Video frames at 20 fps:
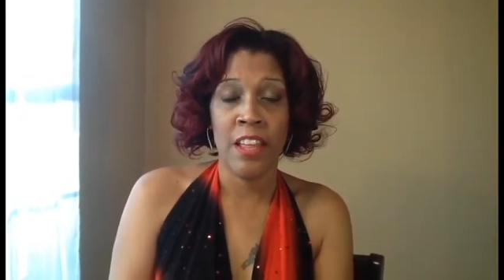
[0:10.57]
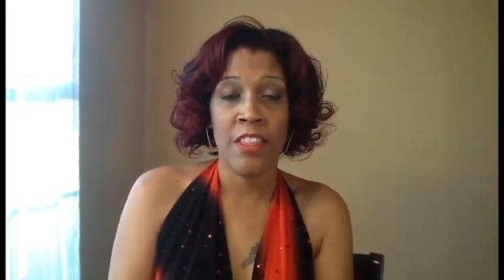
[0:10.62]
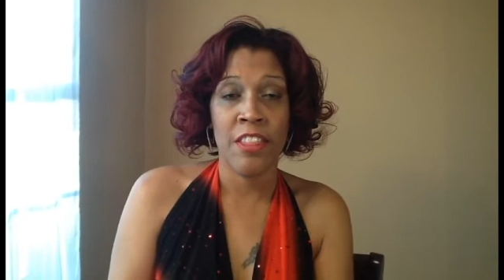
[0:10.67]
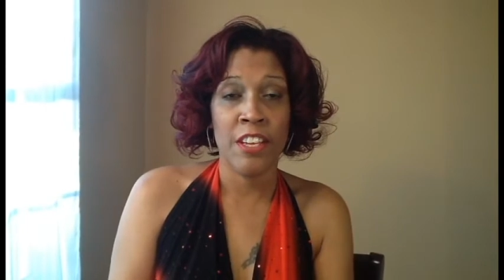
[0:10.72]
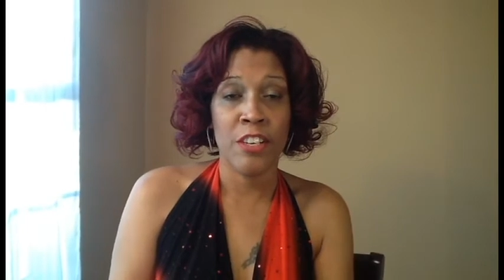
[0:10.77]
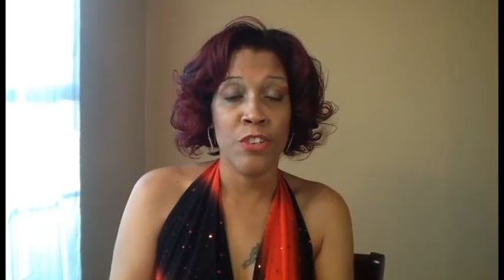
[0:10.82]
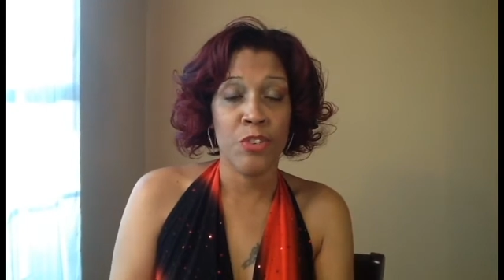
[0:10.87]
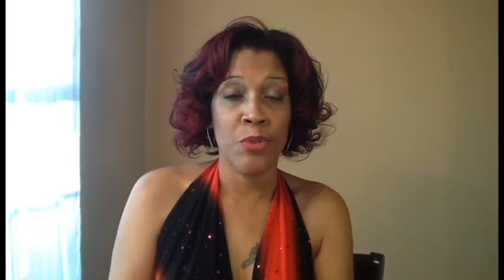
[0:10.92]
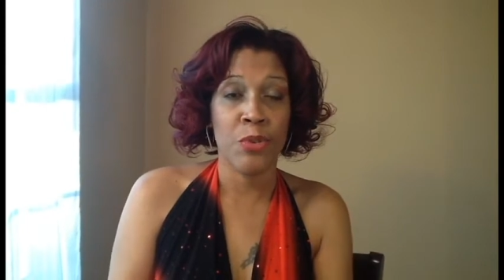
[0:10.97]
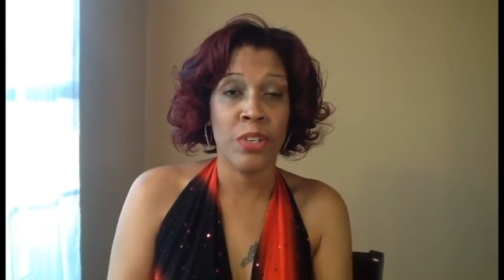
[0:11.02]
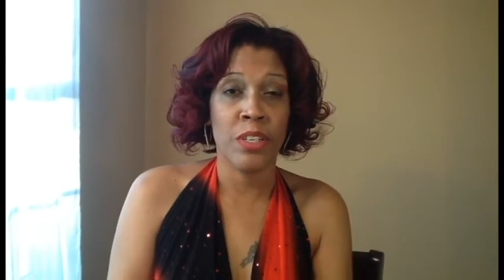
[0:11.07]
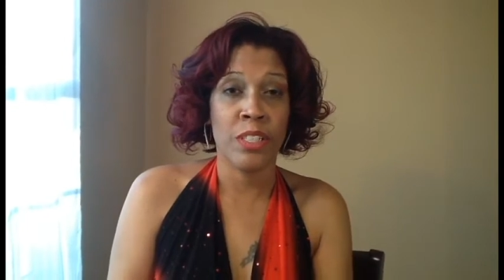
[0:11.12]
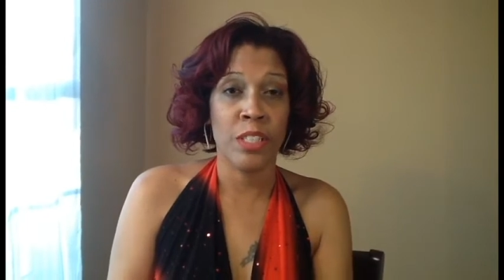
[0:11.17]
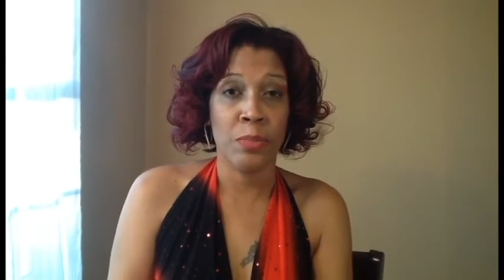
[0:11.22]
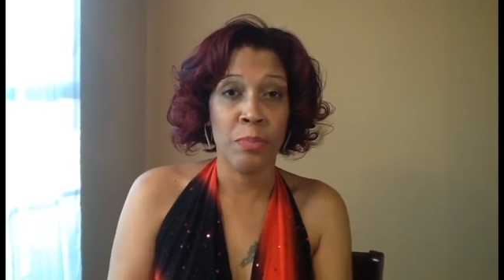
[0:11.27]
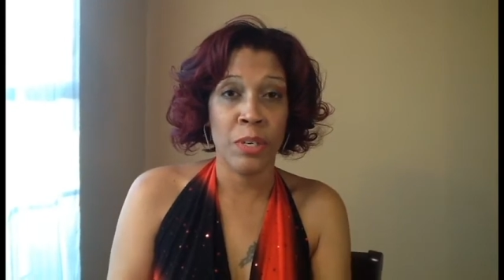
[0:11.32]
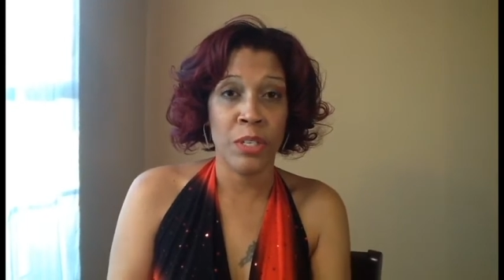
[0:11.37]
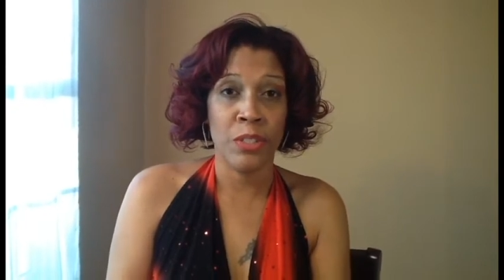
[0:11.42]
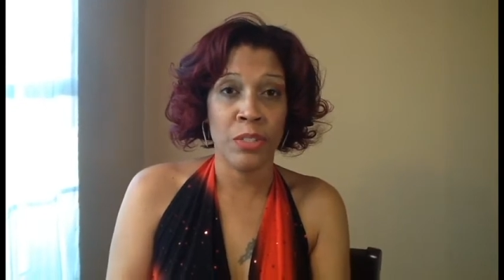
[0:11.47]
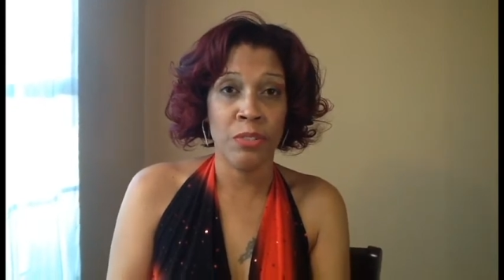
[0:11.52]
They're doing a
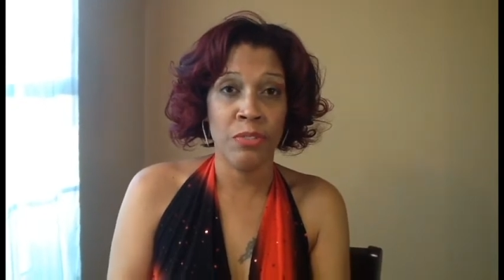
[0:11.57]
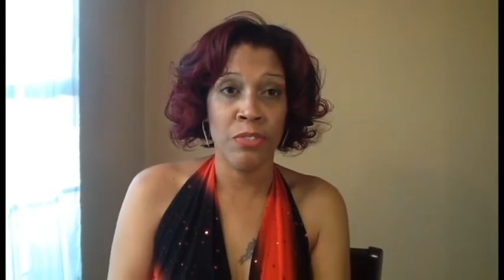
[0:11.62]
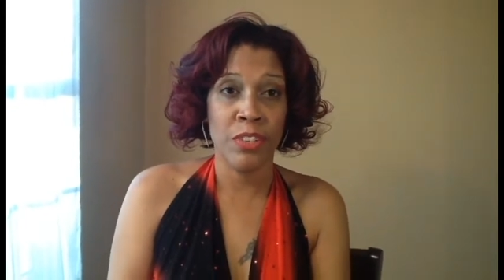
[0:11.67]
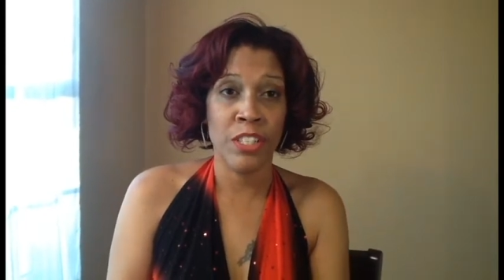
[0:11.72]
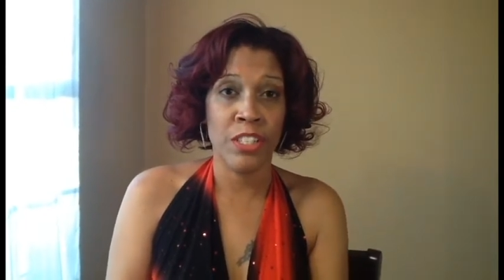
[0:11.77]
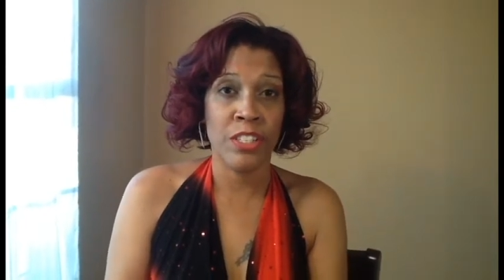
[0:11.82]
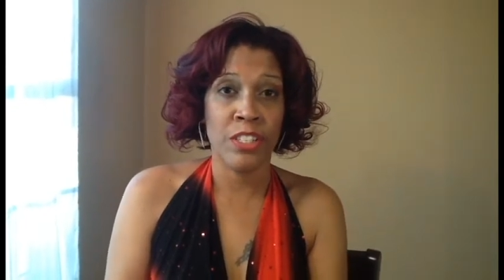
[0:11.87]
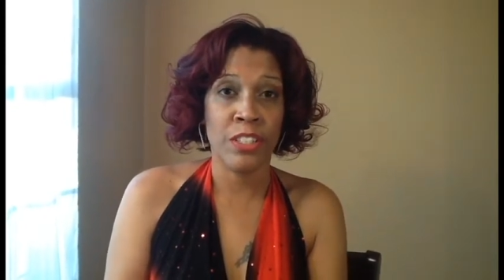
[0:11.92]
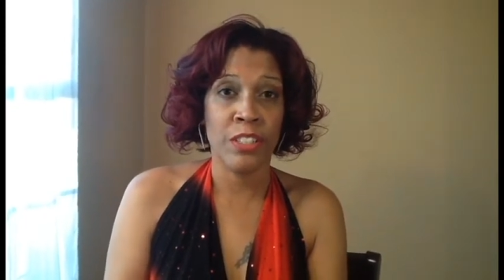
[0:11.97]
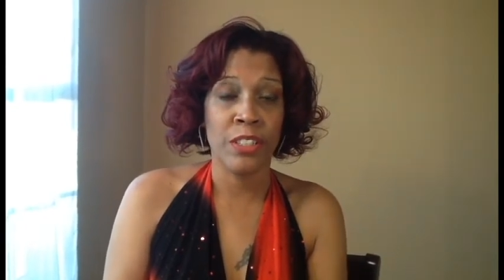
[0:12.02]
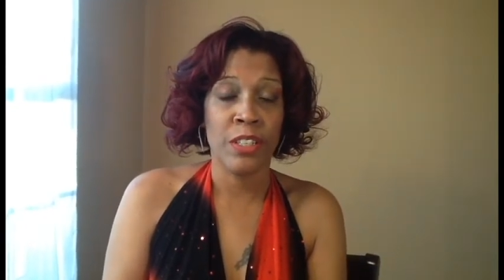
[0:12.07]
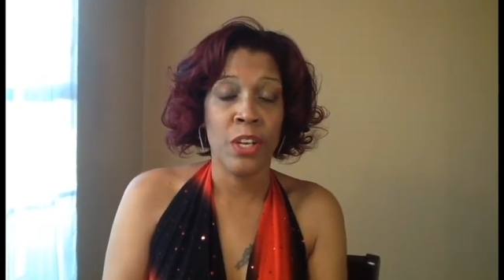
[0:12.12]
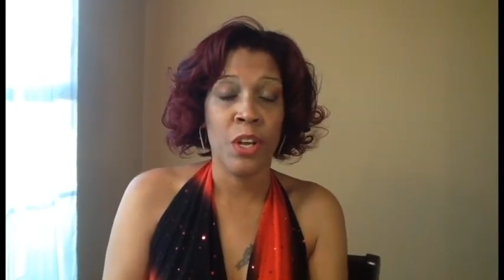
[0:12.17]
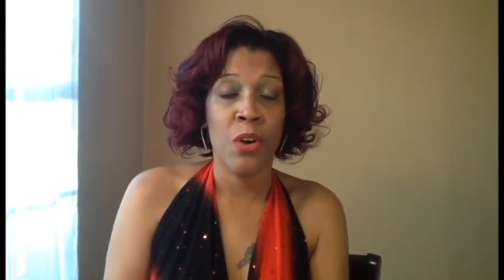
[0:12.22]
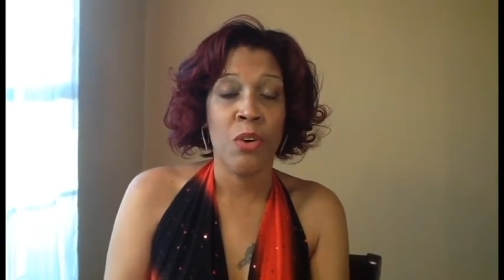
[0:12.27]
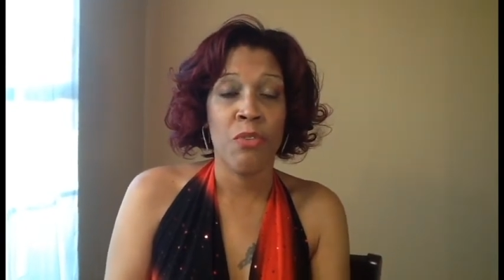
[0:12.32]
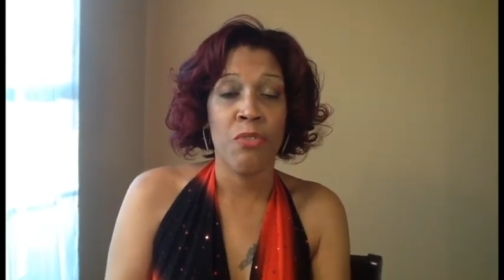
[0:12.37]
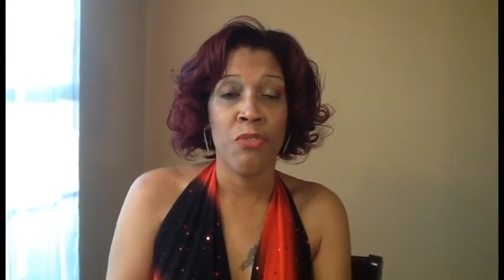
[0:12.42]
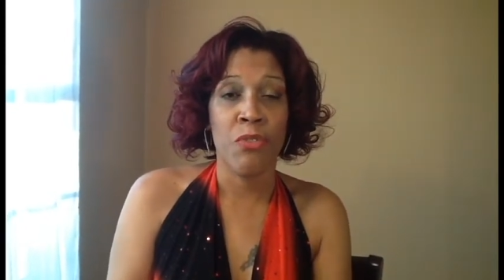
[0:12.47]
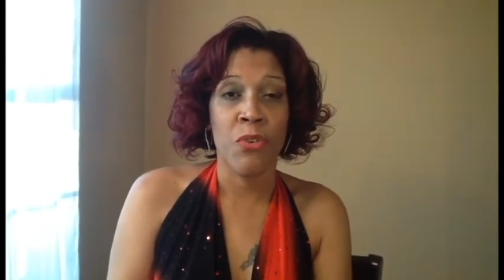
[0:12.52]
special feature
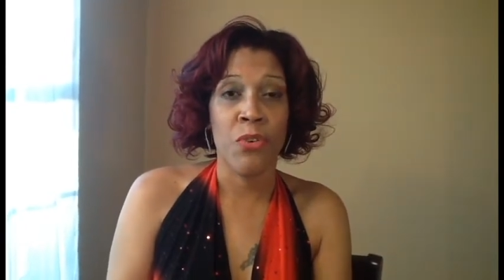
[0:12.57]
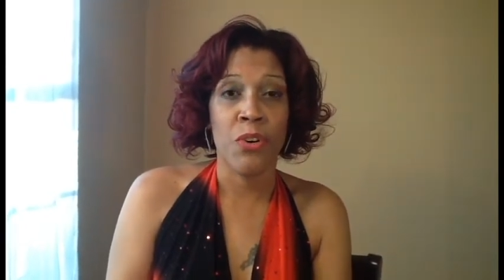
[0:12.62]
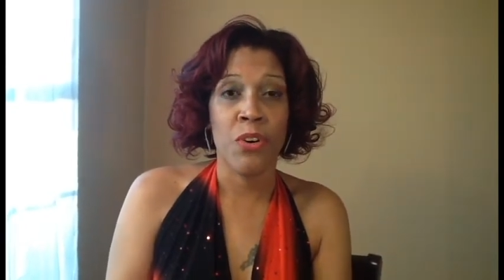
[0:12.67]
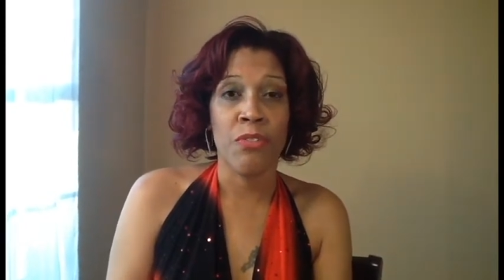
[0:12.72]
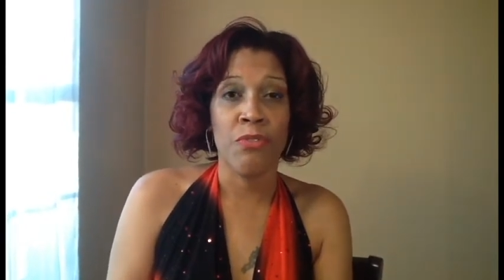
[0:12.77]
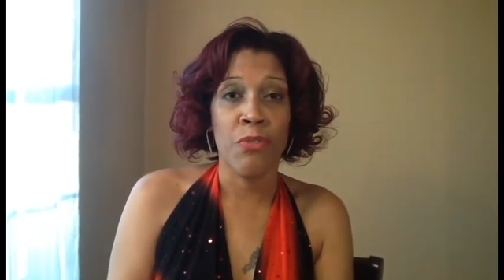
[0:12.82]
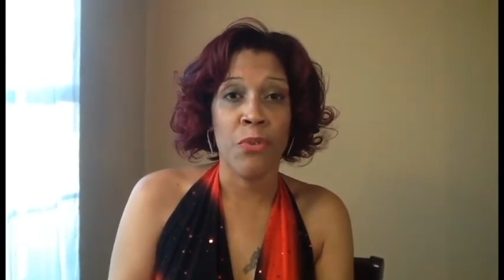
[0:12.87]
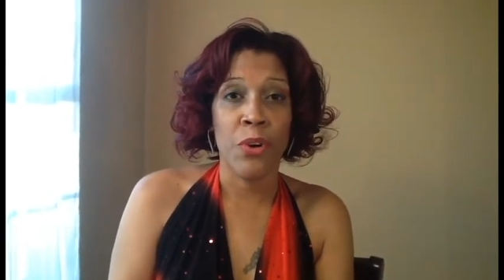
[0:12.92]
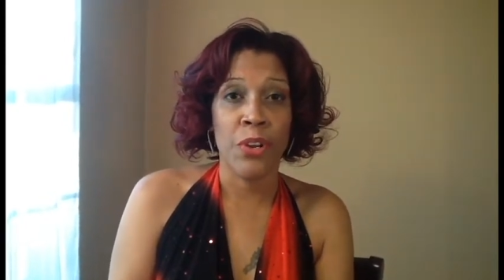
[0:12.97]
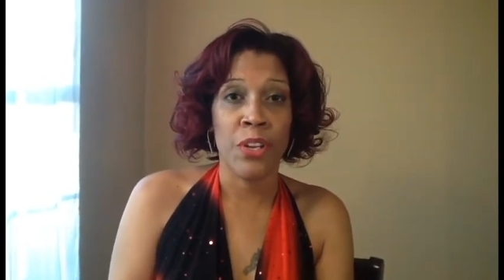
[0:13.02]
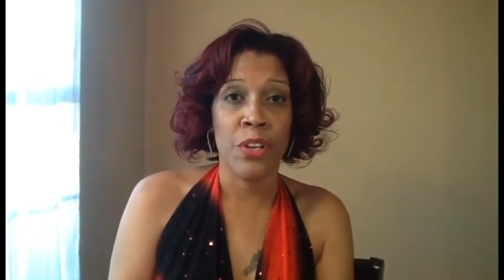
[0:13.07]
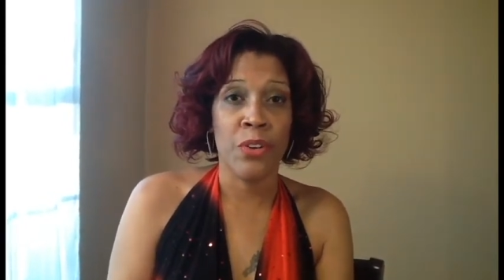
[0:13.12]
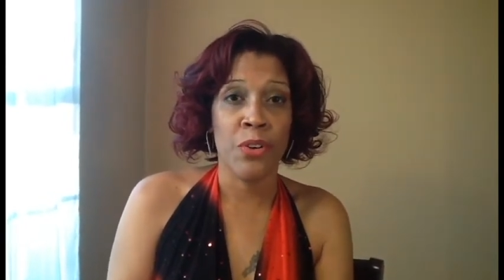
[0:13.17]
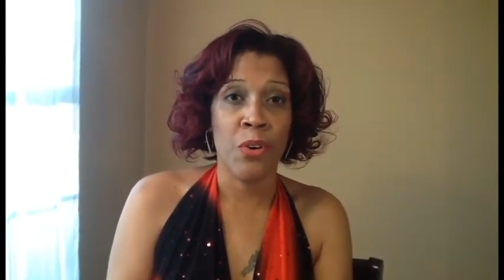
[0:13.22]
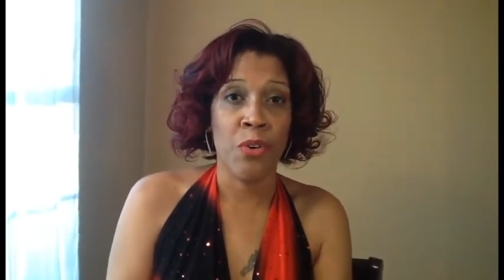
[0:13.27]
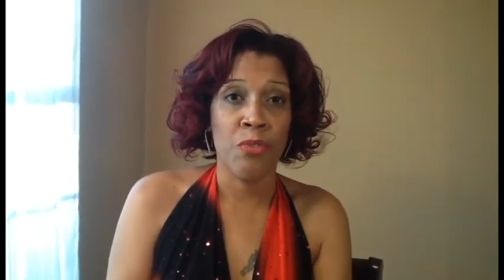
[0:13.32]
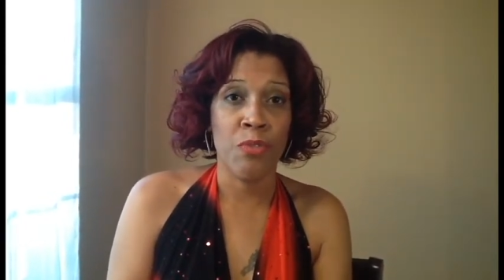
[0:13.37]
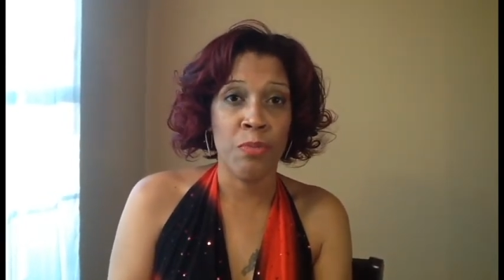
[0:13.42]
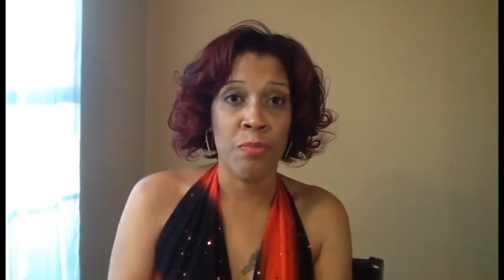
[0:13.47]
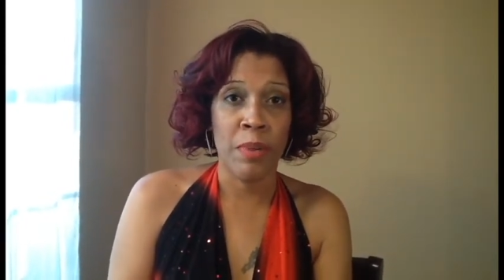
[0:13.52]
for 40 and
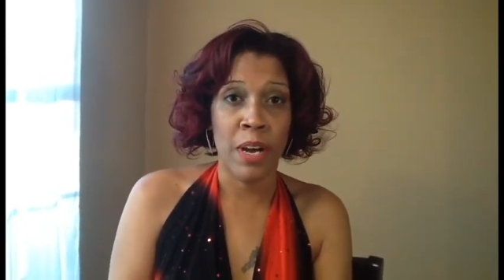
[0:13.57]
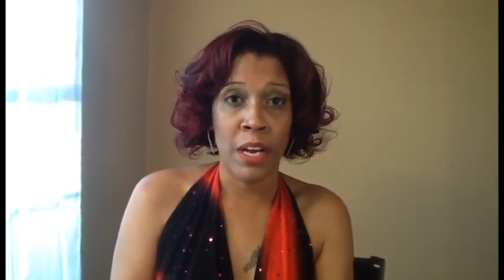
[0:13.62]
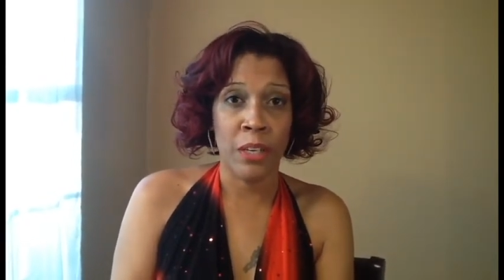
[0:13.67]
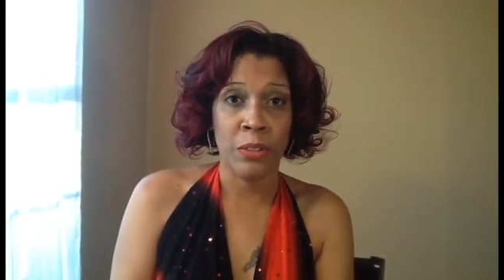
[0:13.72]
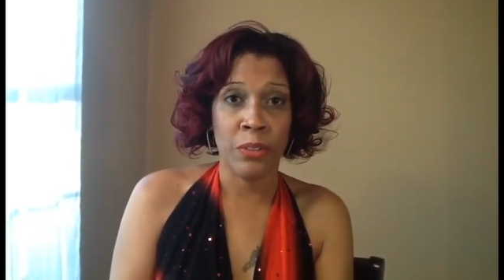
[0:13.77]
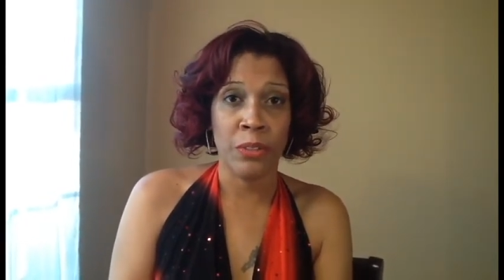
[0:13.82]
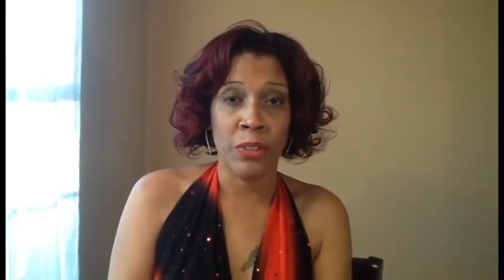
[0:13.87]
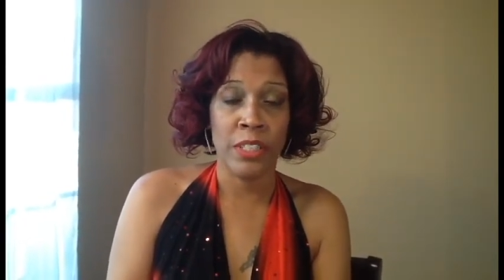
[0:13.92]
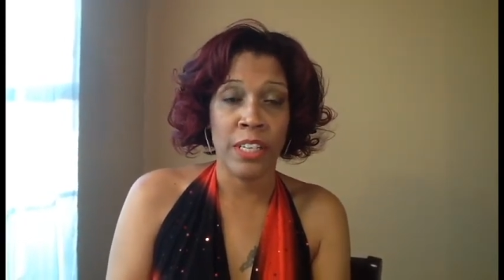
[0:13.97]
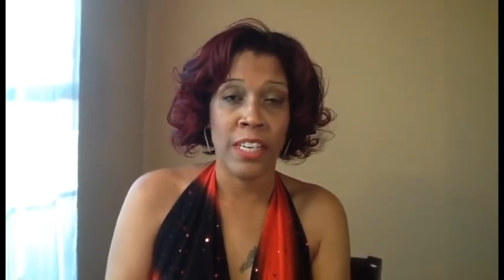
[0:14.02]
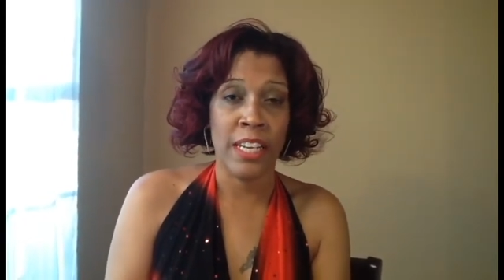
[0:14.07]
over models,